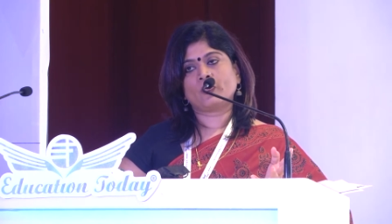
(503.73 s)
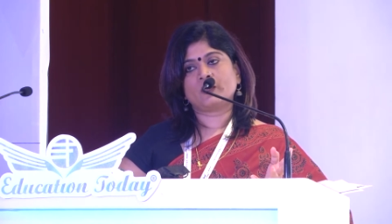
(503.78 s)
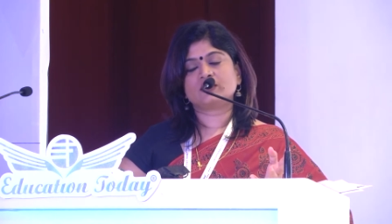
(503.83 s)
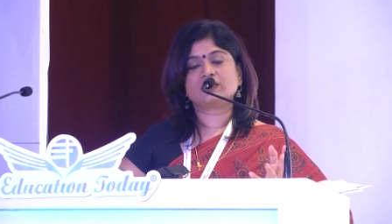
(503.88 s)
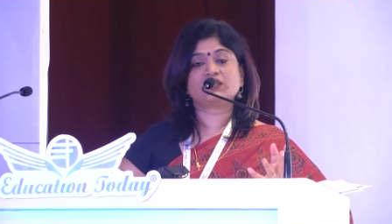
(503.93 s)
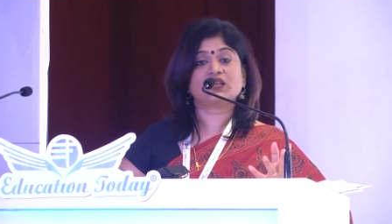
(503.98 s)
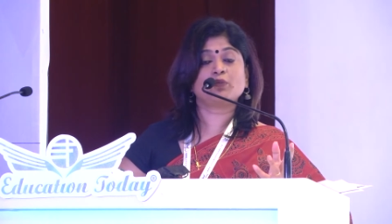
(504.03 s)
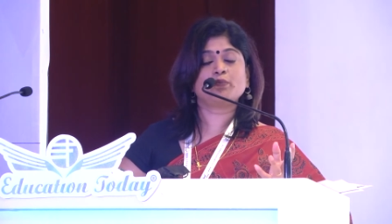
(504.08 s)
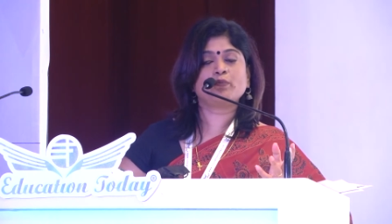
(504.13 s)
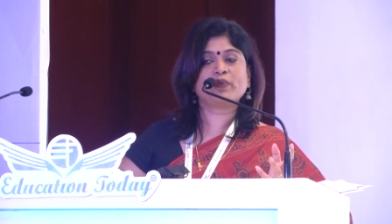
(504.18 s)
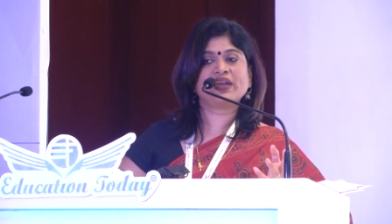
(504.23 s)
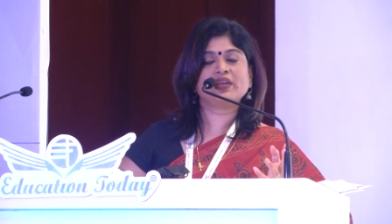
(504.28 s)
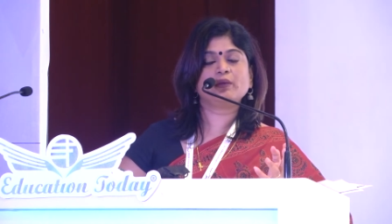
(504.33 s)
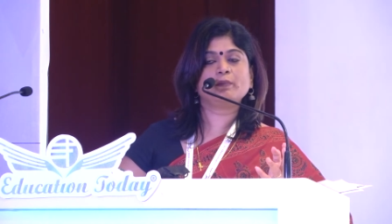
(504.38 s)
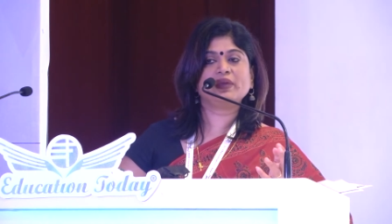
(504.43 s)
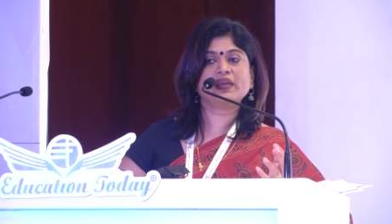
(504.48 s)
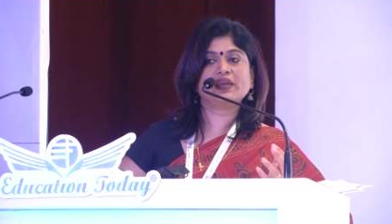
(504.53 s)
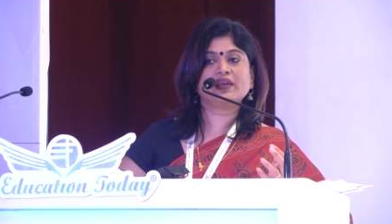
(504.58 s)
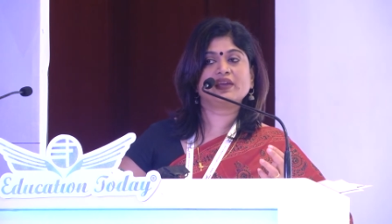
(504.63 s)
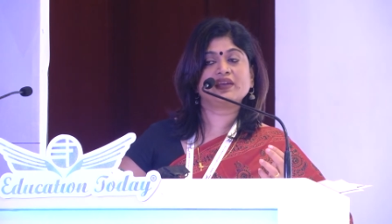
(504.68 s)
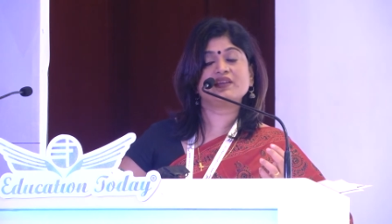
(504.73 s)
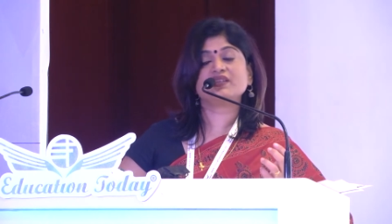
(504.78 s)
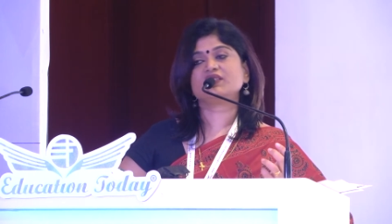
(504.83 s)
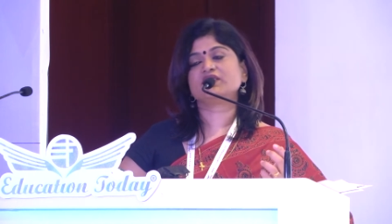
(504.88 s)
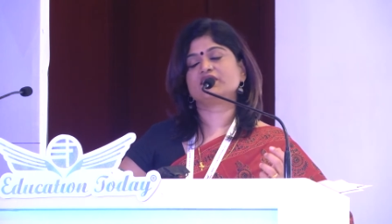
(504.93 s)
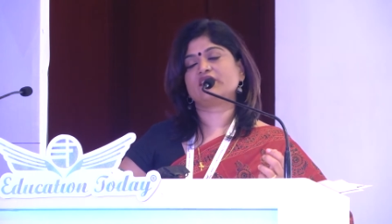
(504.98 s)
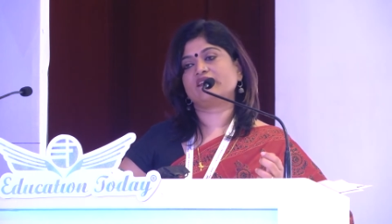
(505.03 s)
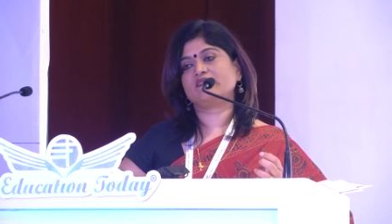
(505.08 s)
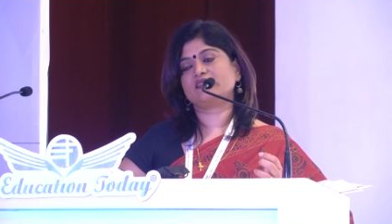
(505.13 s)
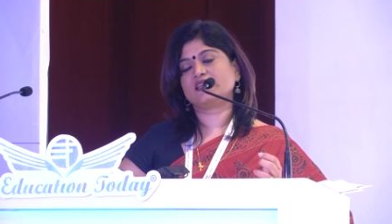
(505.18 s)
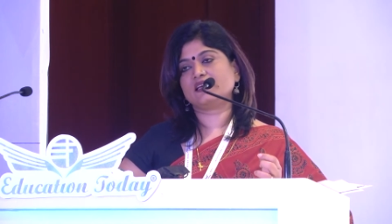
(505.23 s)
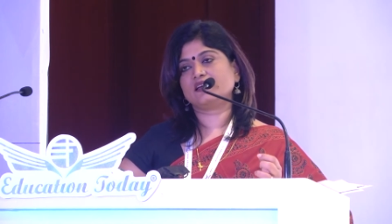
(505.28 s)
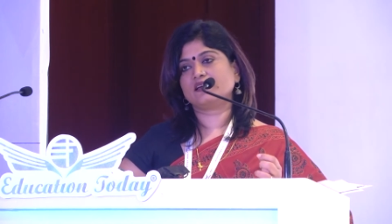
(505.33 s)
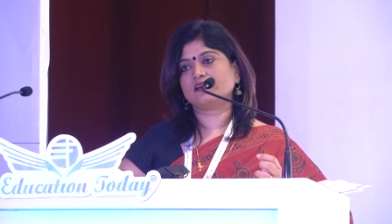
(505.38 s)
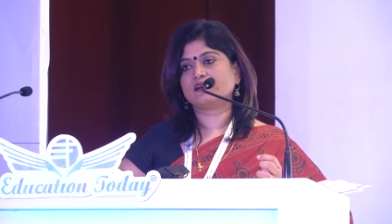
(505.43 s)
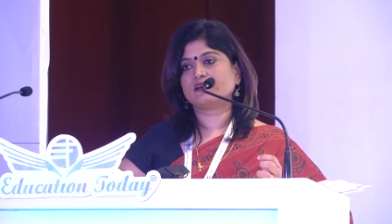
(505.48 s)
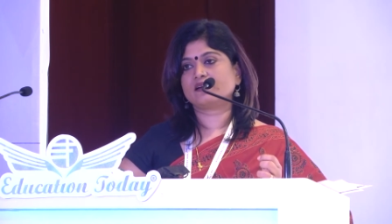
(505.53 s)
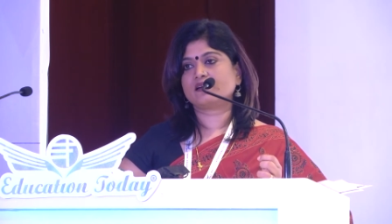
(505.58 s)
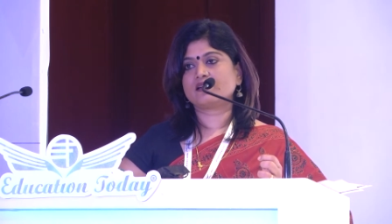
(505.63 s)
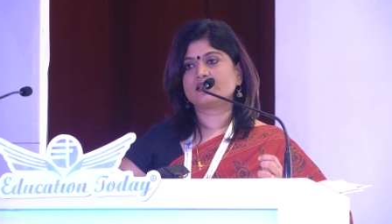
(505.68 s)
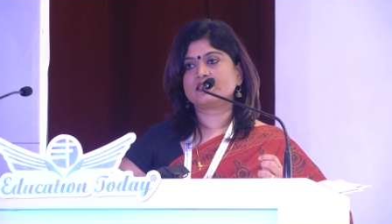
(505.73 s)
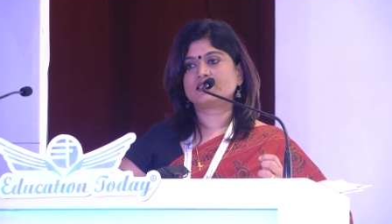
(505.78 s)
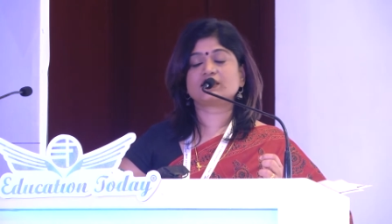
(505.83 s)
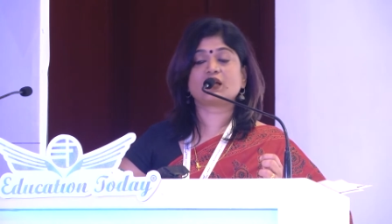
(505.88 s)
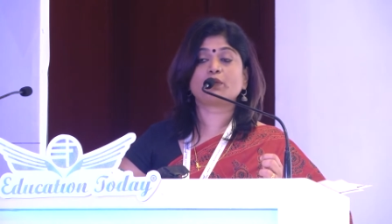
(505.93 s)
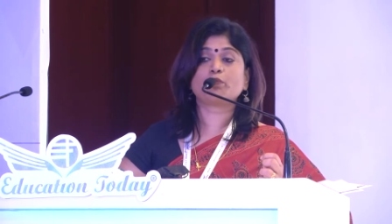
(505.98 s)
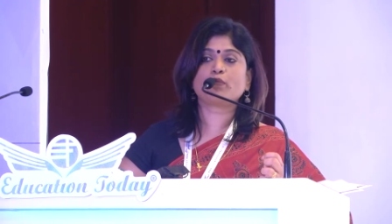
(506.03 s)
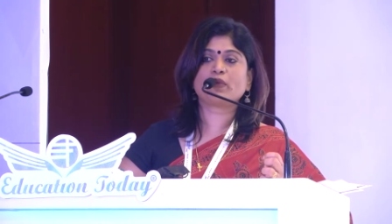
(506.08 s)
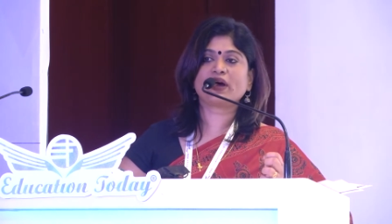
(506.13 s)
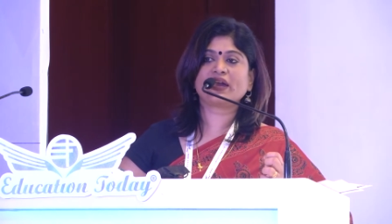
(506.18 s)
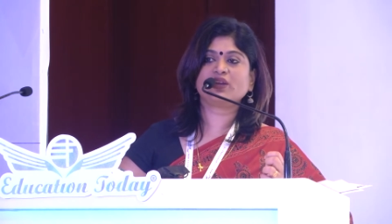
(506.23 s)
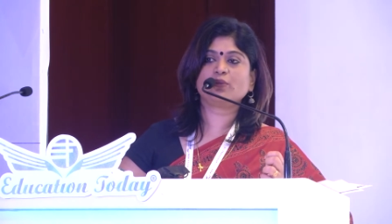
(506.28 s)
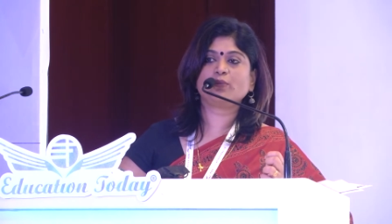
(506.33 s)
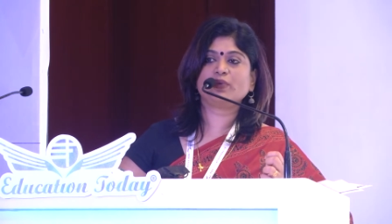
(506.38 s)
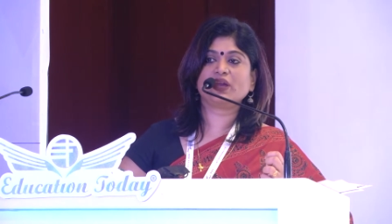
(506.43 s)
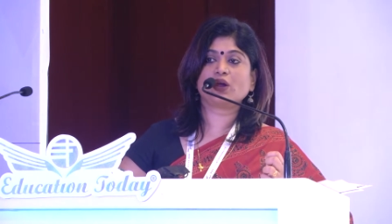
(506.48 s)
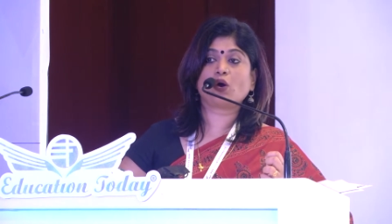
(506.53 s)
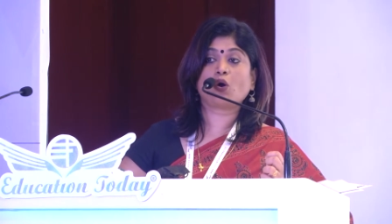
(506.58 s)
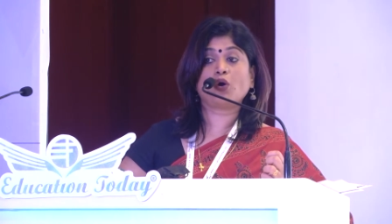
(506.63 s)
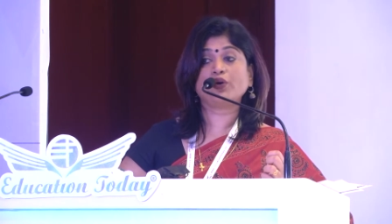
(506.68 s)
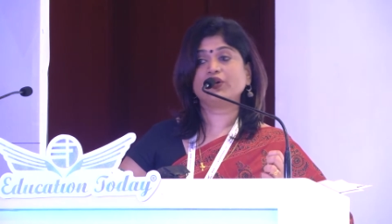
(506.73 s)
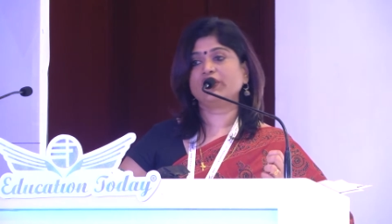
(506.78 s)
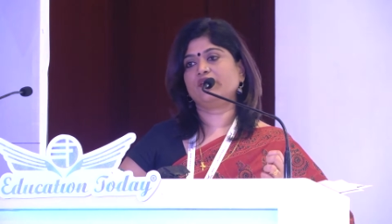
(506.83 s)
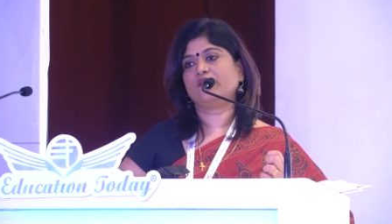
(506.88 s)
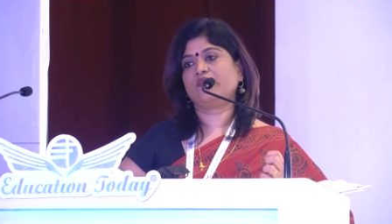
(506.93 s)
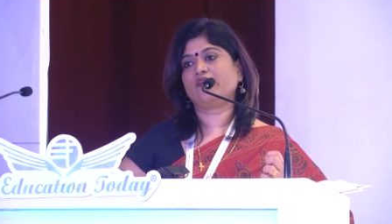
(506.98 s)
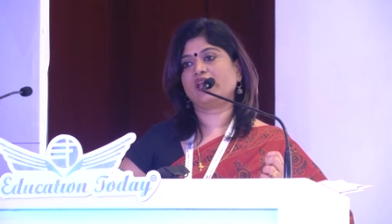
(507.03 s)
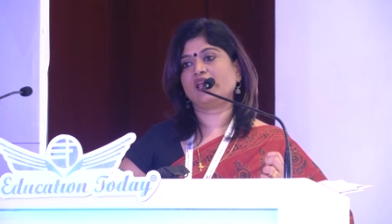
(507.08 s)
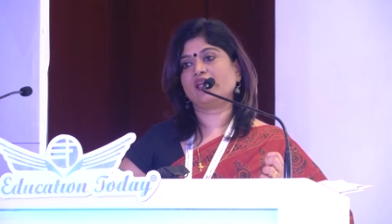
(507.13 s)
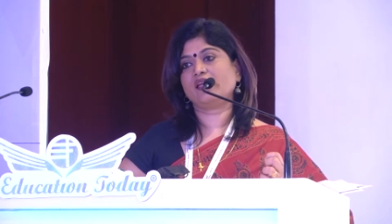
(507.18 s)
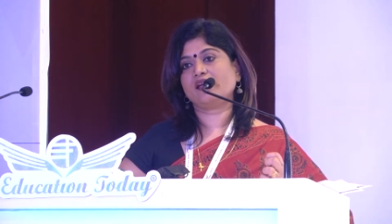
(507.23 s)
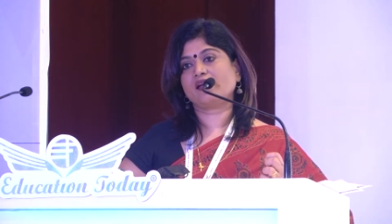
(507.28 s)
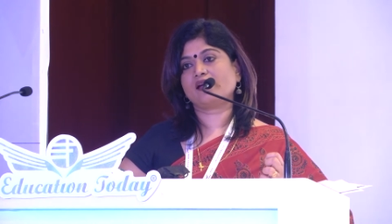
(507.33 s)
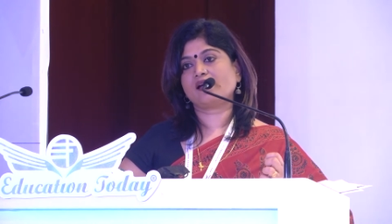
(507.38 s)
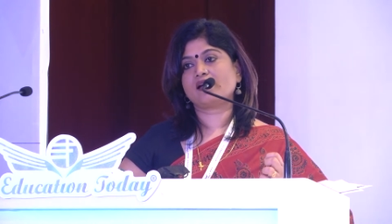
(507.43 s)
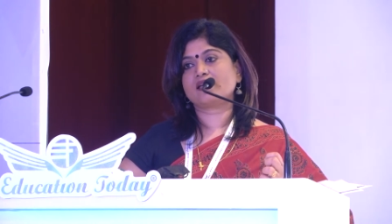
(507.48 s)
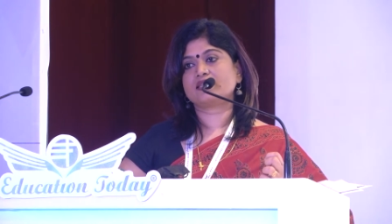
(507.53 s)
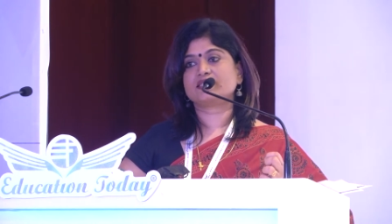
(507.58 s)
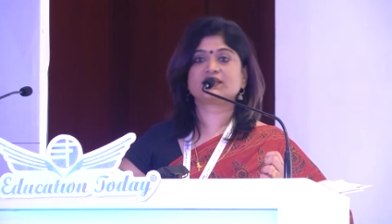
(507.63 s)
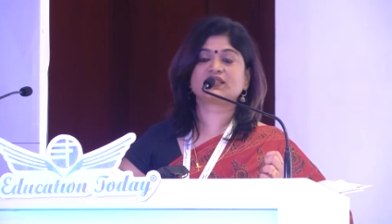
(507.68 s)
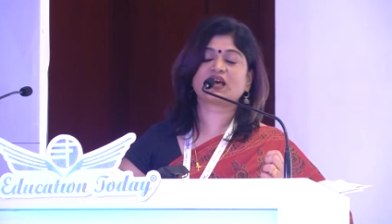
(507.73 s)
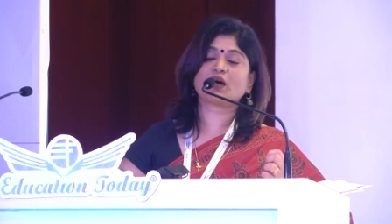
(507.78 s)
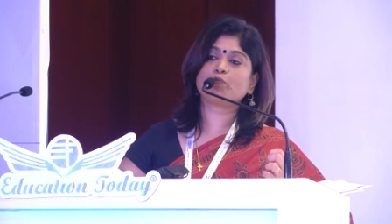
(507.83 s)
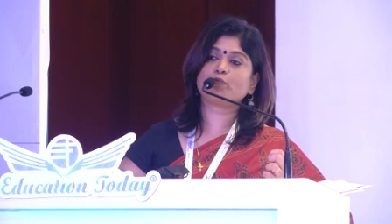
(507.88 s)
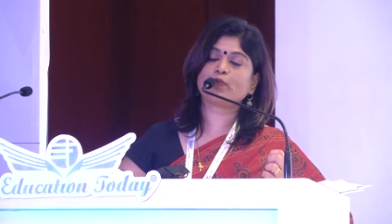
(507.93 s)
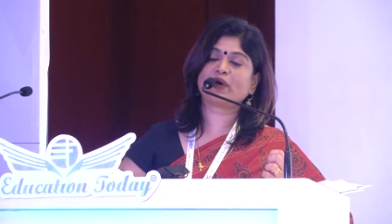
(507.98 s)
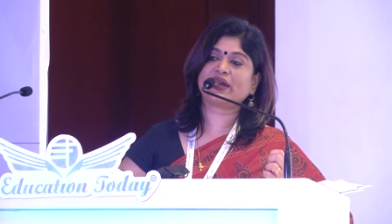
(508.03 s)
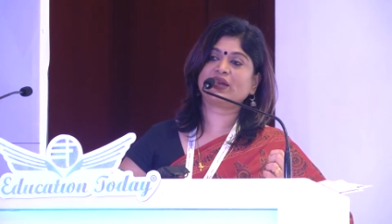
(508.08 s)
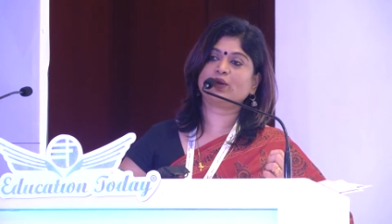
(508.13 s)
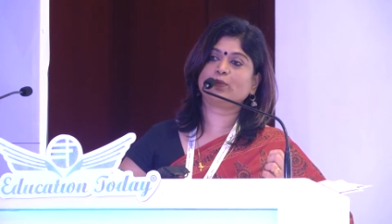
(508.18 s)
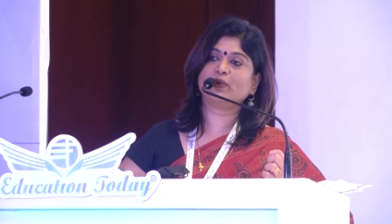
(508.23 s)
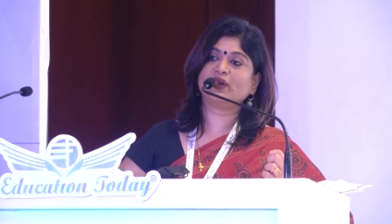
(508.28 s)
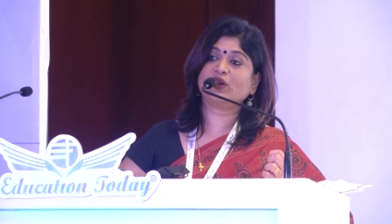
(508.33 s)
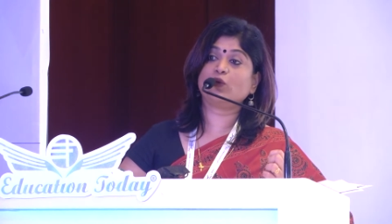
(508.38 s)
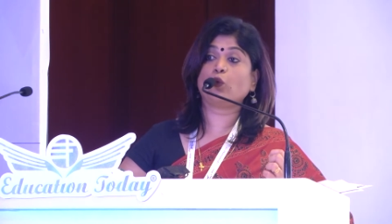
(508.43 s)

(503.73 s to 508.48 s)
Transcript: some might be kinesthetic, some might be auditory, some might be